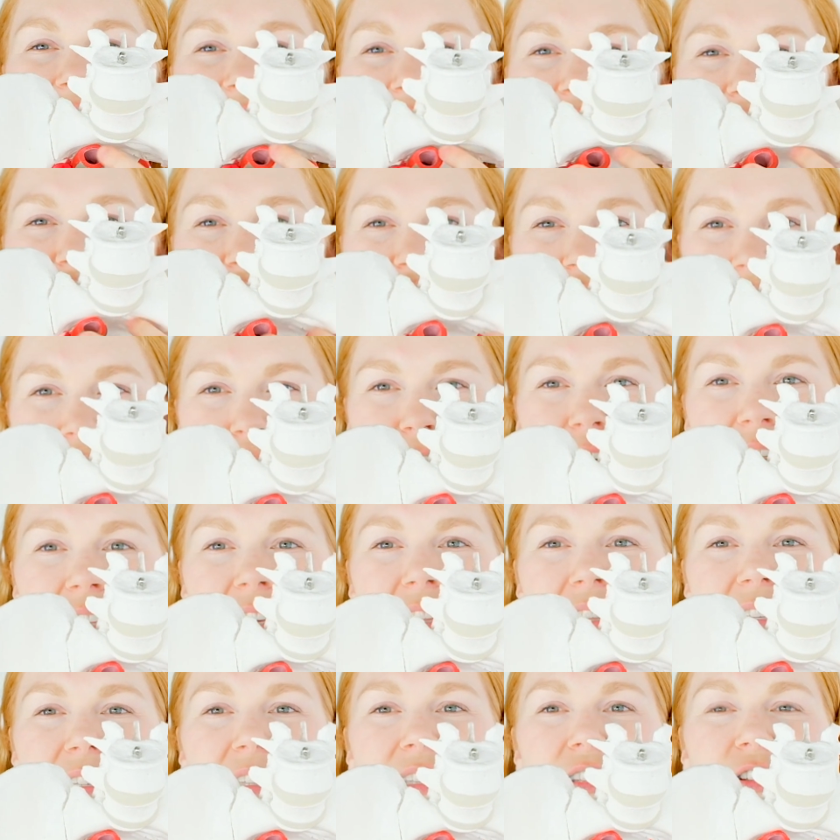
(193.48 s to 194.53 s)
Generally,
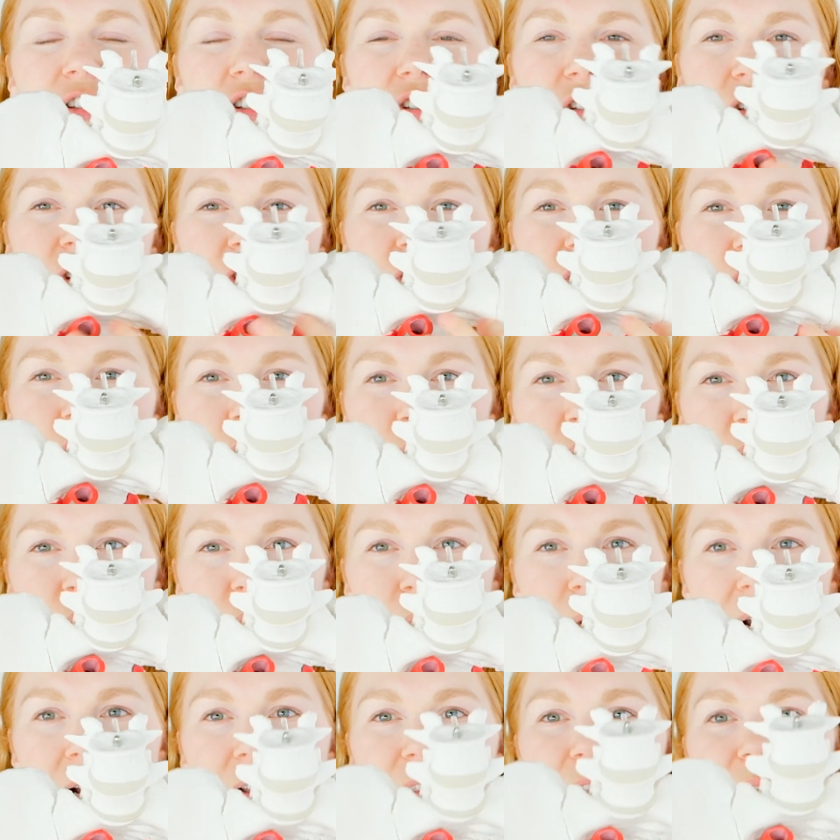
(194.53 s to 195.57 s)
this is just to show you
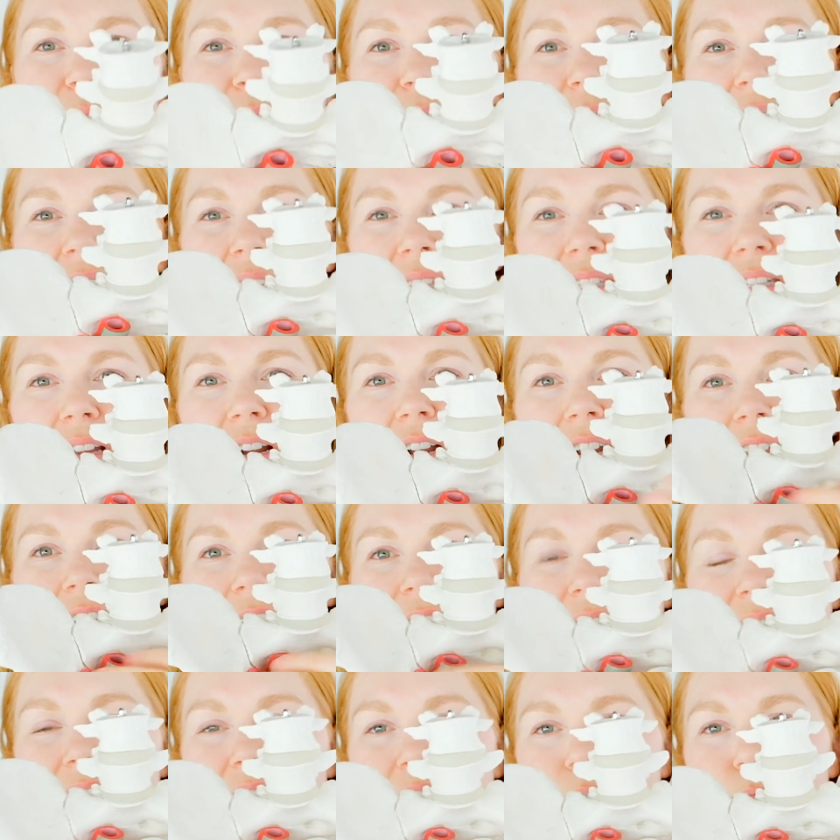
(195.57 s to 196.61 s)
where the organs are. They're
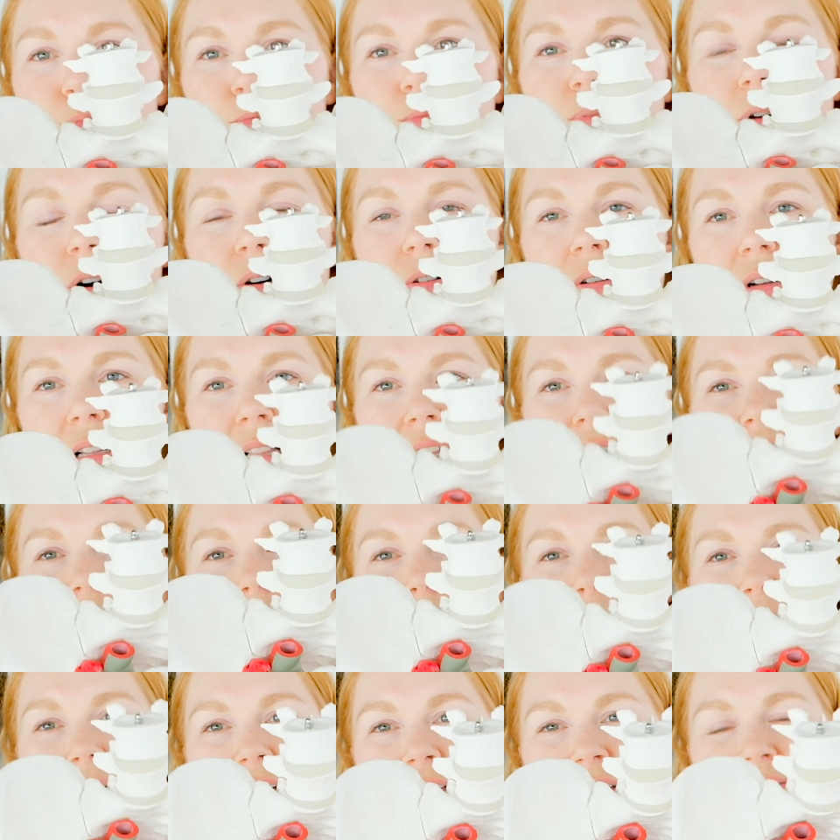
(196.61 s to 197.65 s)
in this bowl of your
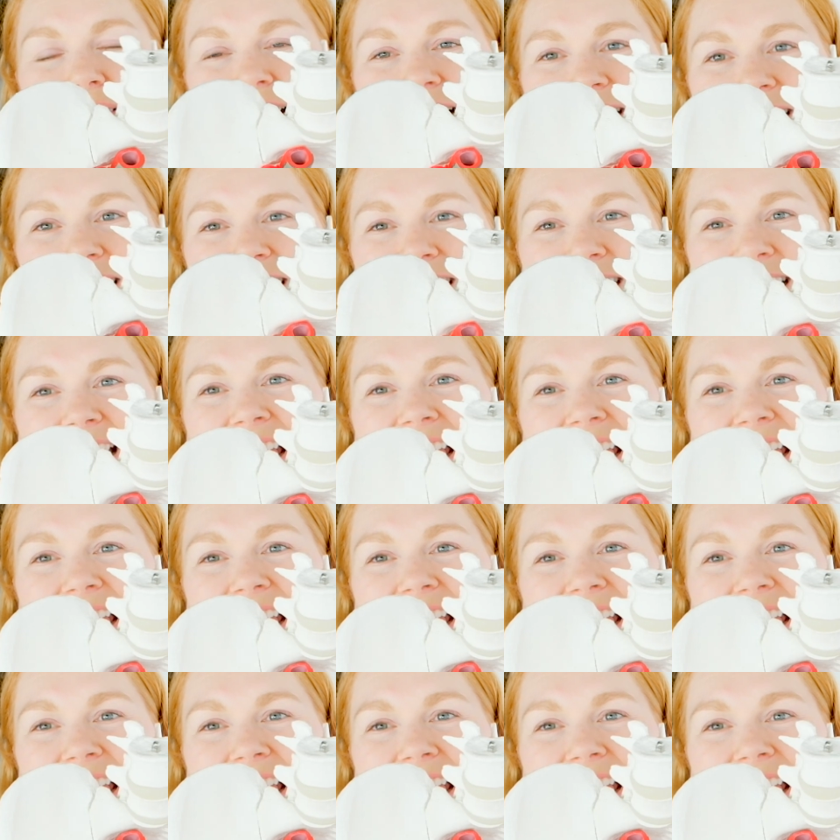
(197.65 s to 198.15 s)
pelvis.